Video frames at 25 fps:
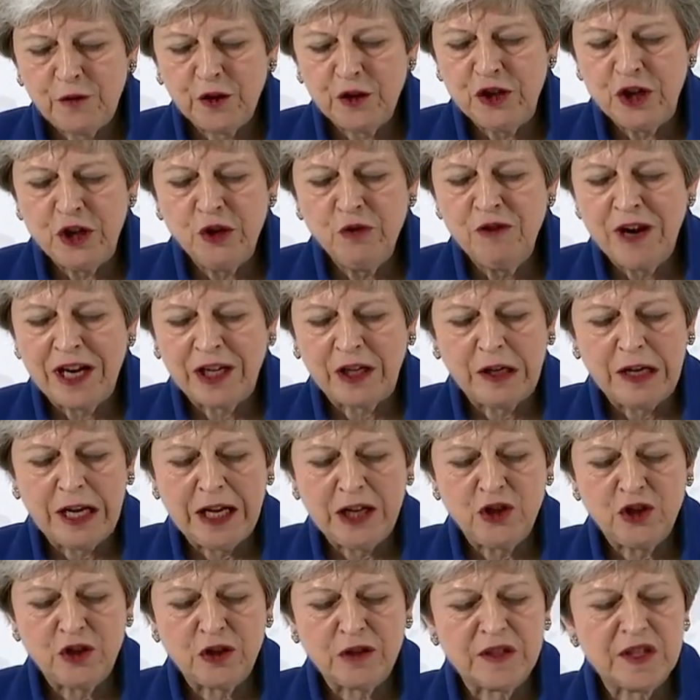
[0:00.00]
for new
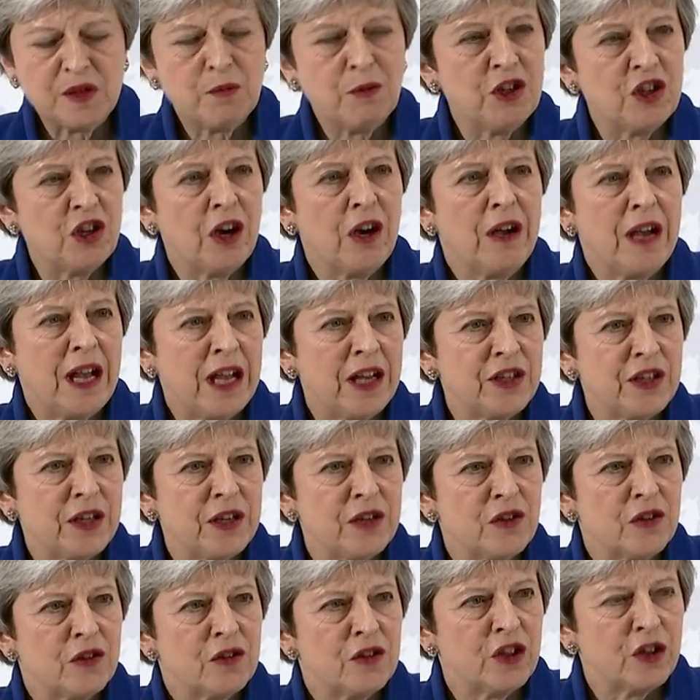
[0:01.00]
regulations which are
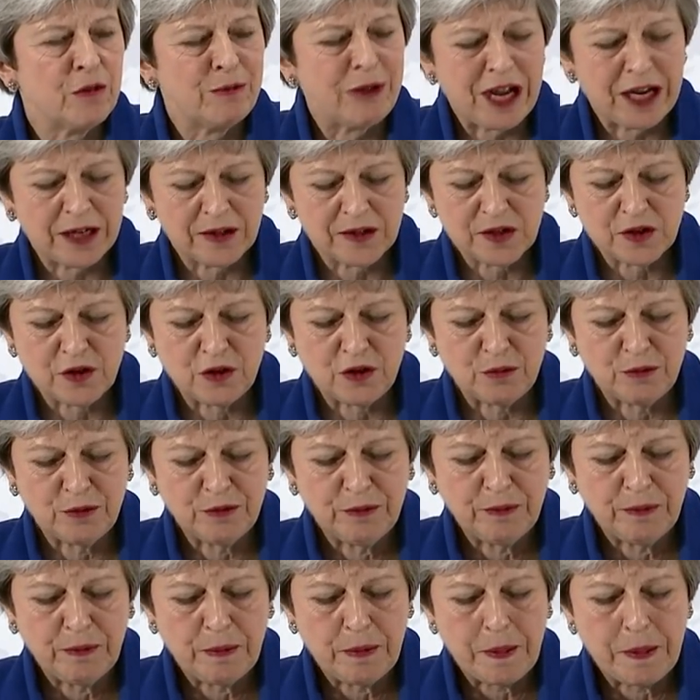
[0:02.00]
added to the
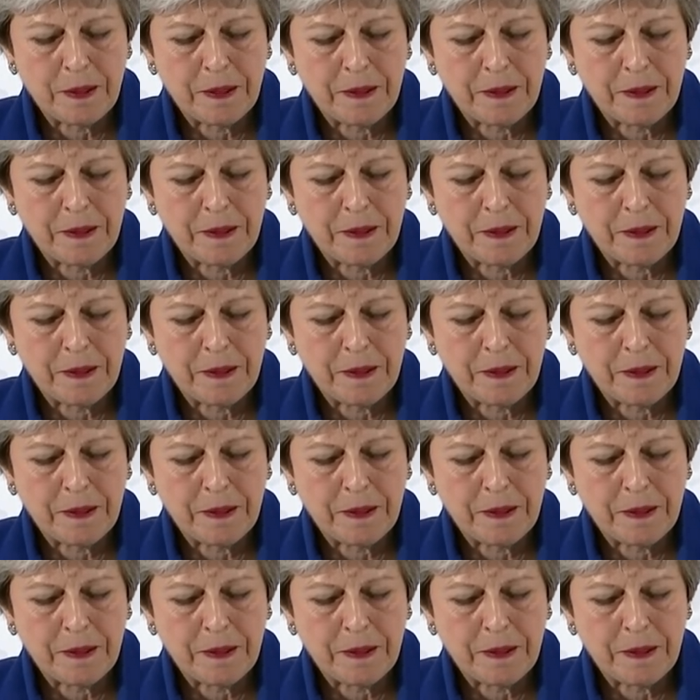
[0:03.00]
backstop.